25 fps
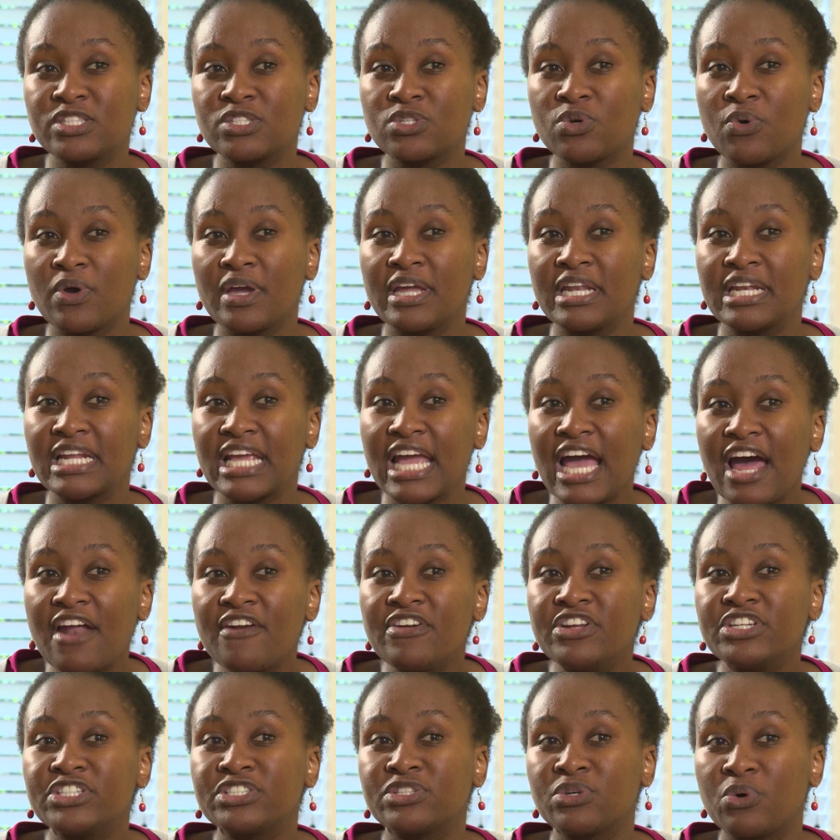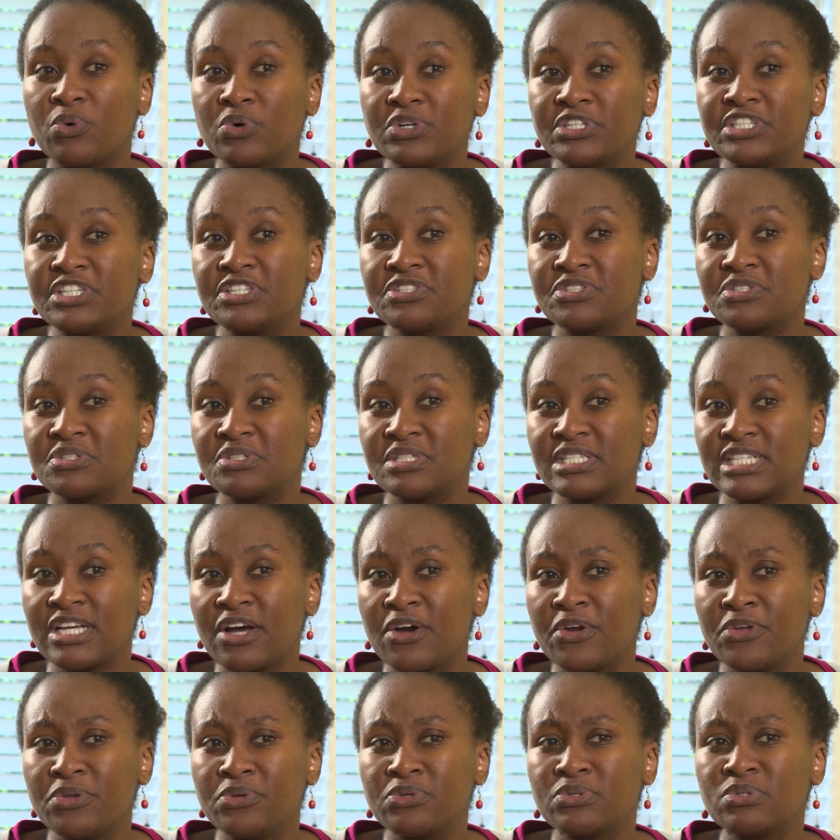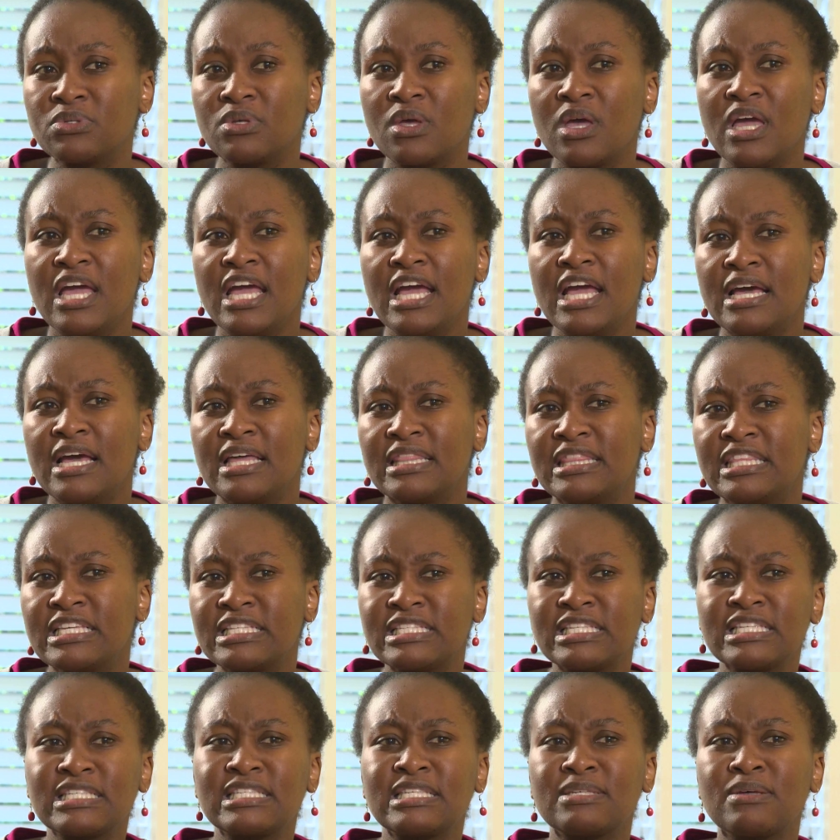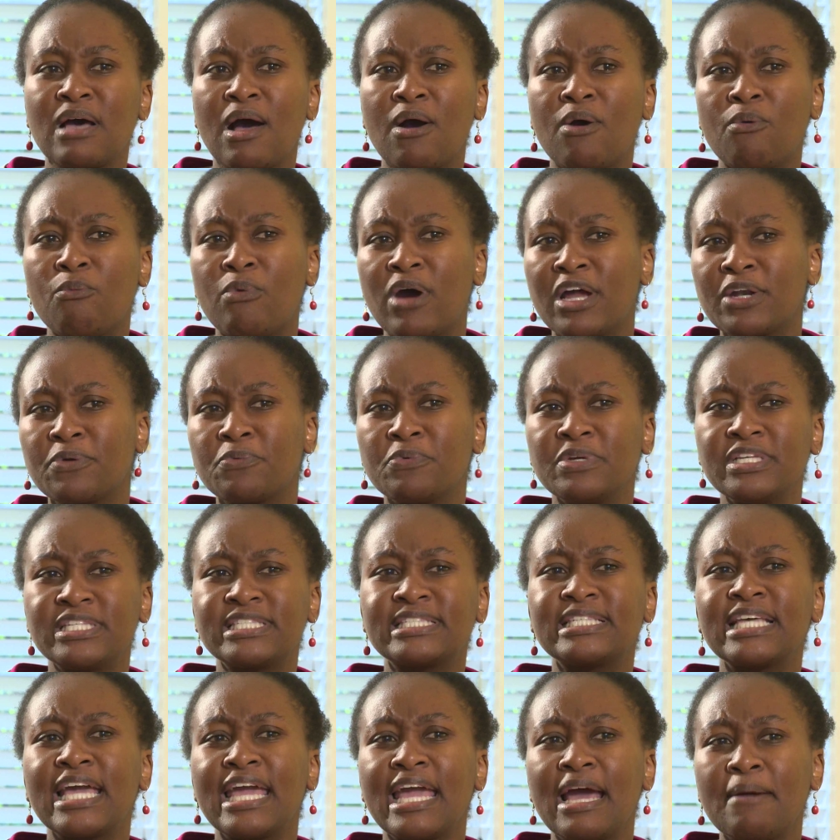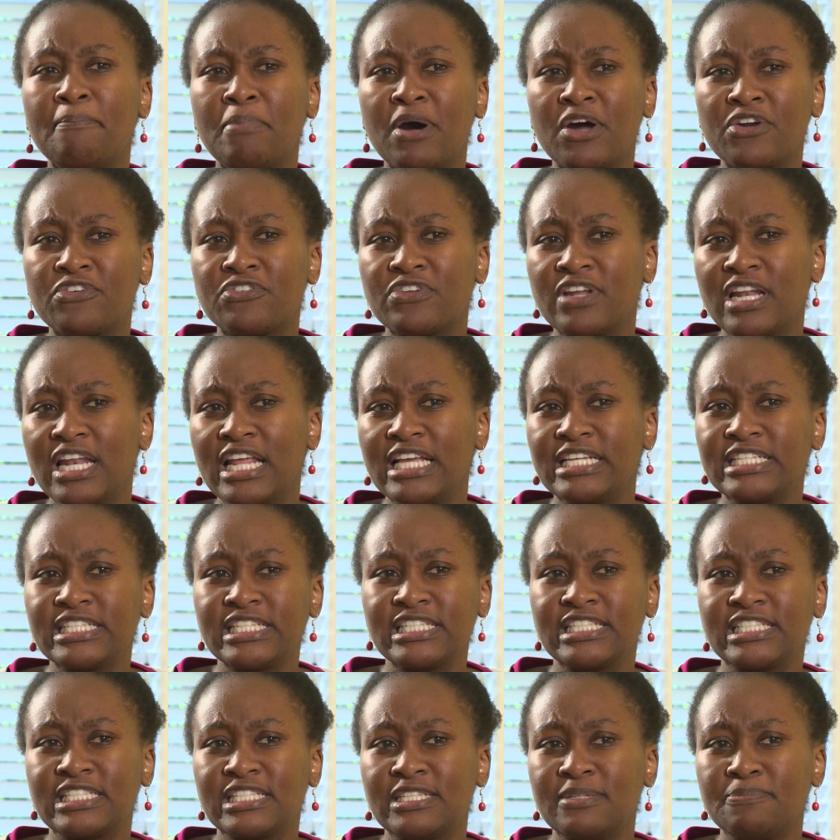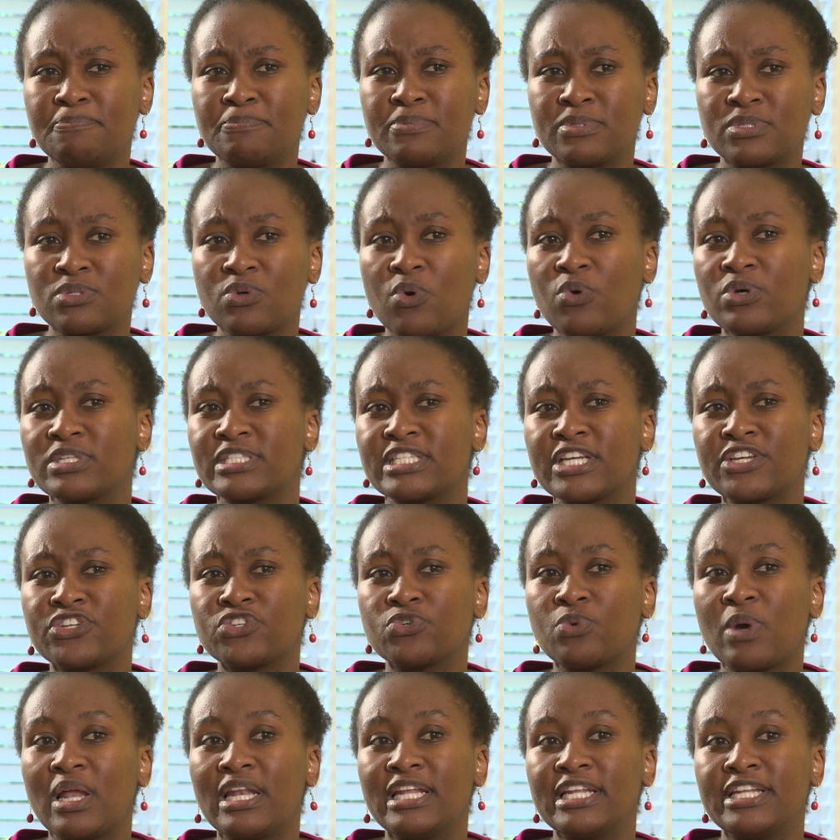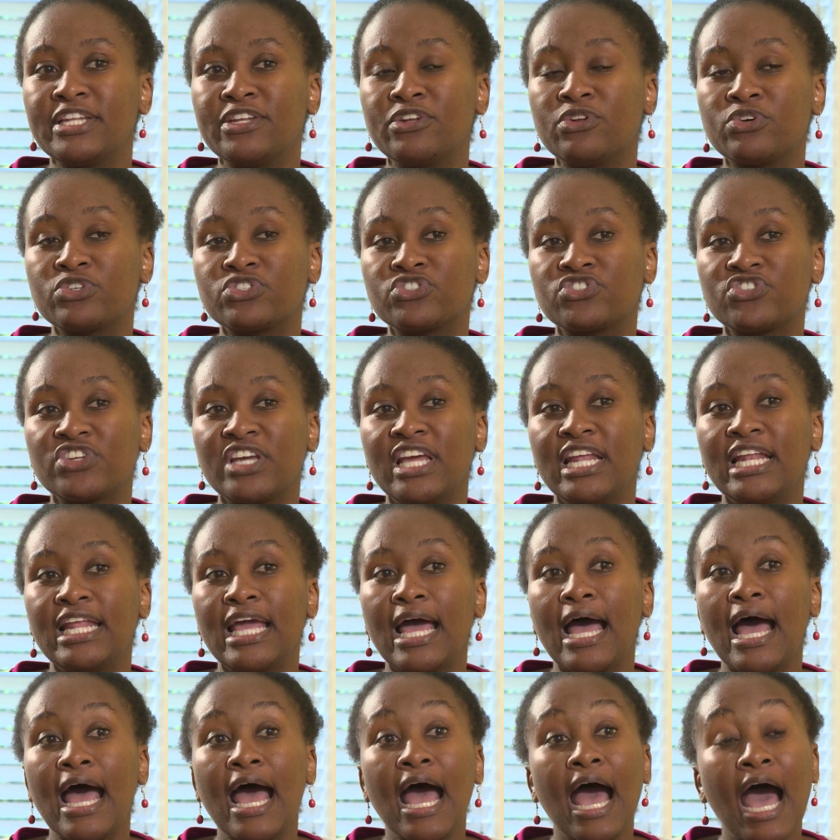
So encourage the audience to tell you, this is what we say about relationships or sexuality in Australia.